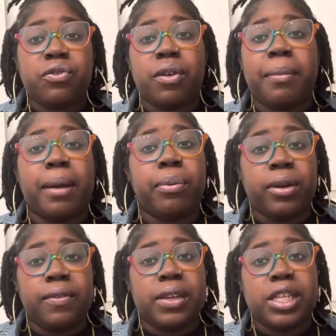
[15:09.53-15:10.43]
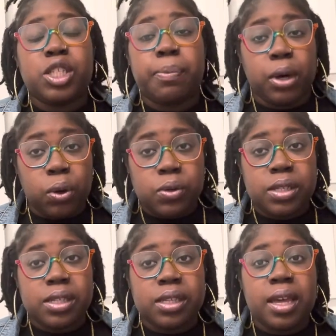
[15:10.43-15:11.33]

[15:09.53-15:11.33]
from my previous posts